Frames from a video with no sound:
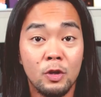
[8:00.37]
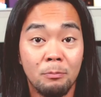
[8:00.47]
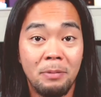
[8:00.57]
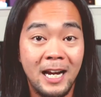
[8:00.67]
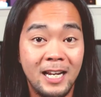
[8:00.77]
your
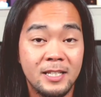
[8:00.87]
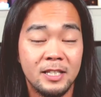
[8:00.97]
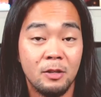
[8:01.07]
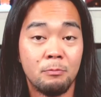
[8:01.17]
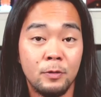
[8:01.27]
balance
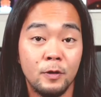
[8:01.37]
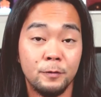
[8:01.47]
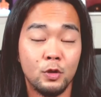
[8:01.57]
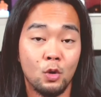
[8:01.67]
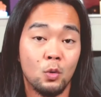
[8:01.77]
has
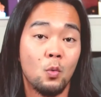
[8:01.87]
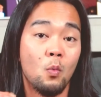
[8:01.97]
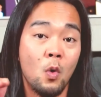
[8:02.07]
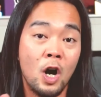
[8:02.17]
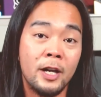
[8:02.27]
improved. Your
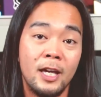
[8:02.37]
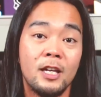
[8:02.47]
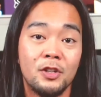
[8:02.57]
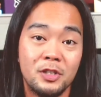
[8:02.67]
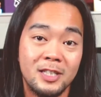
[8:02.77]

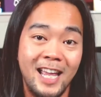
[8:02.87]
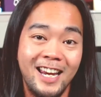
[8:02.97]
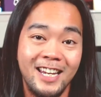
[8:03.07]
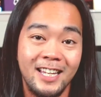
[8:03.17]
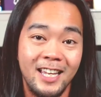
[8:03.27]
walking, your
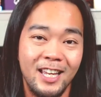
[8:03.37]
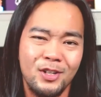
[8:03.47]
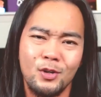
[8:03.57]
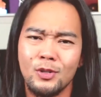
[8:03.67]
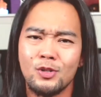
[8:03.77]
standing, and
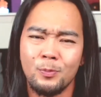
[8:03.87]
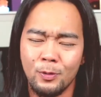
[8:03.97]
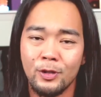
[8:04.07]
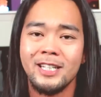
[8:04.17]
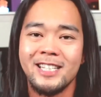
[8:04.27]
your
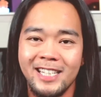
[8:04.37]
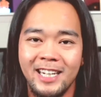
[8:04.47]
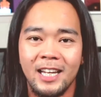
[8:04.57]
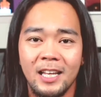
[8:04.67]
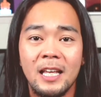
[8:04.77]
unsupported
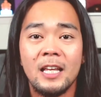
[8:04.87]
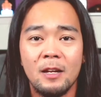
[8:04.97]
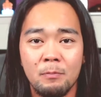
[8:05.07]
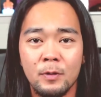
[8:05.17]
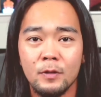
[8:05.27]
sitting
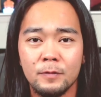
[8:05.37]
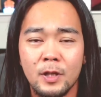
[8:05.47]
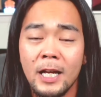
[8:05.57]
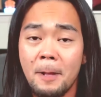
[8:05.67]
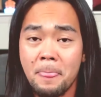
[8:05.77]
improved.
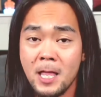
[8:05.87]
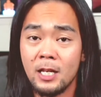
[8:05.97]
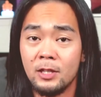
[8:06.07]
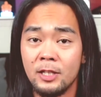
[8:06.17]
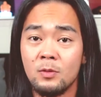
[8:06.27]

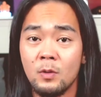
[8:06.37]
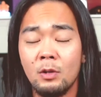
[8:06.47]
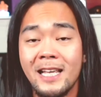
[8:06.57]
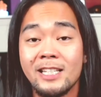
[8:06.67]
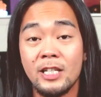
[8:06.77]
This will
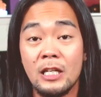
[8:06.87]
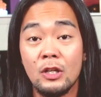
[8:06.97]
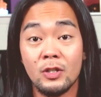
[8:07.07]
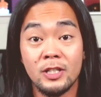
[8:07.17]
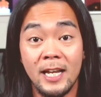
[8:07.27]
lessen
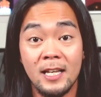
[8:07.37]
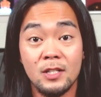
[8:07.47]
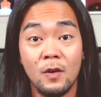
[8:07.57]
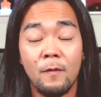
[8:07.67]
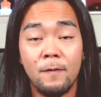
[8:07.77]
your
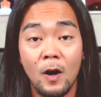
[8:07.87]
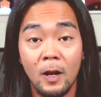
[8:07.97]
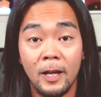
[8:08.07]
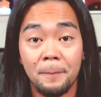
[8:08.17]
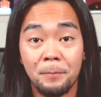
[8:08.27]
chance of
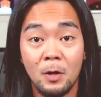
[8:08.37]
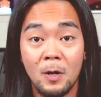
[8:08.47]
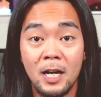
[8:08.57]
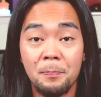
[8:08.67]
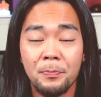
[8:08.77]
falling, all
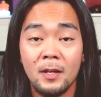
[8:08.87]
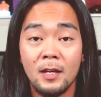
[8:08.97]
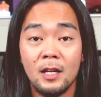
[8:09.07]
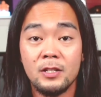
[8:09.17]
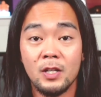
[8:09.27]
right?
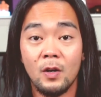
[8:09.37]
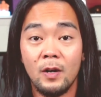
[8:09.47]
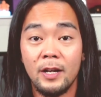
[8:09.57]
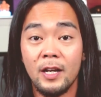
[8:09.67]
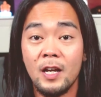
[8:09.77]

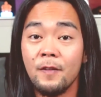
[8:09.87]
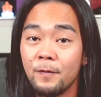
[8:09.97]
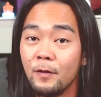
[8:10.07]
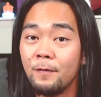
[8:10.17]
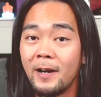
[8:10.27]
So
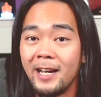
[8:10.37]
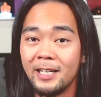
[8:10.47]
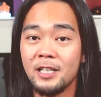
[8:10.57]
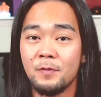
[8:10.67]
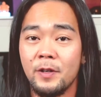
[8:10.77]
if you find
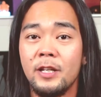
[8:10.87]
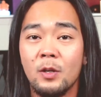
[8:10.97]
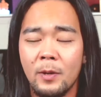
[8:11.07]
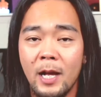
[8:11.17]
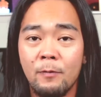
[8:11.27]
this
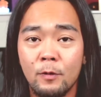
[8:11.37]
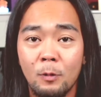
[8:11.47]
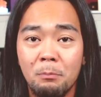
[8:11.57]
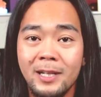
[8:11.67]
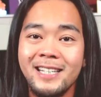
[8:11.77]
video
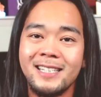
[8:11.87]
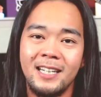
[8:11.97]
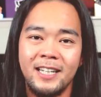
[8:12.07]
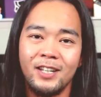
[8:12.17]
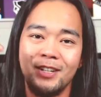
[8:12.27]
helpful, please
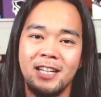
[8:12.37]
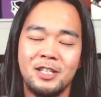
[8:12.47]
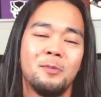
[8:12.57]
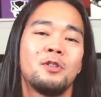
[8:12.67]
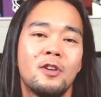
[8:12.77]
click on that
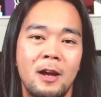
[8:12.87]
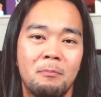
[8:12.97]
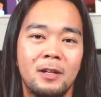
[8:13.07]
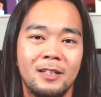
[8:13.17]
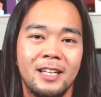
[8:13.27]
subscribe
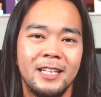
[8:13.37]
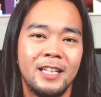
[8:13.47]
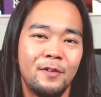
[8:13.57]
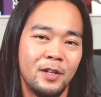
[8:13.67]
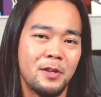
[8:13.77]
button and
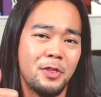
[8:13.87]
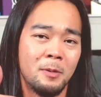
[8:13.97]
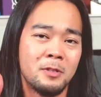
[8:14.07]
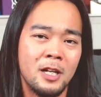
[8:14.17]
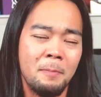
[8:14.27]
give it a
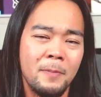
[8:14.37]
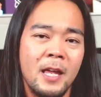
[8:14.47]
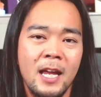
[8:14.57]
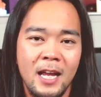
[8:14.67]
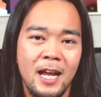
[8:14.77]
thumbs up.
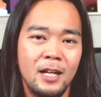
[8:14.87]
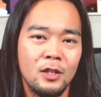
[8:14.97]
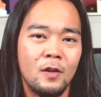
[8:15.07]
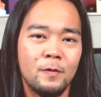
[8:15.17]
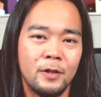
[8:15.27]
And
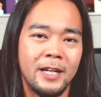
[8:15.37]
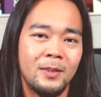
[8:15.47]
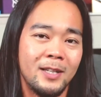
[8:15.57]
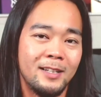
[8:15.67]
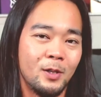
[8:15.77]
don't
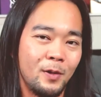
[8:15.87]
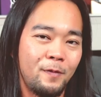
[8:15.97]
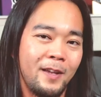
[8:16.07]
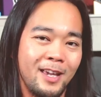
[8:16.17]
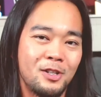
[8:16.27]
forget that
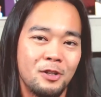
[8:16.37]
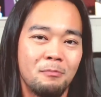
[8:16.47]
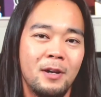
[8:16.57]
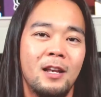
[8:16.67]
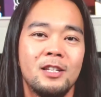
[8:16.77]

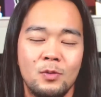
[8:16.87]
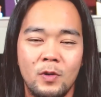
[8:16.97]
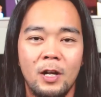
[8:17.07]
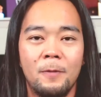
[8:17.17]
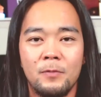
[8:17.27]
notification bell as
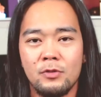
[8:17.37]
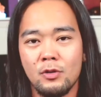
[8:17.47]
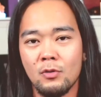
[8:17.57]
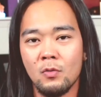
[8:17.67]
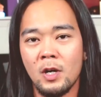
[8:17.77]
well
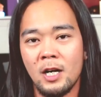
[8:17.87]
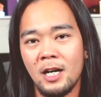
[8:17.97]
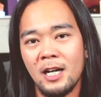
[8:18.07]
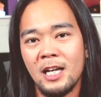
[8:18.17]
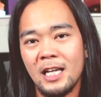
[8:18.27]
to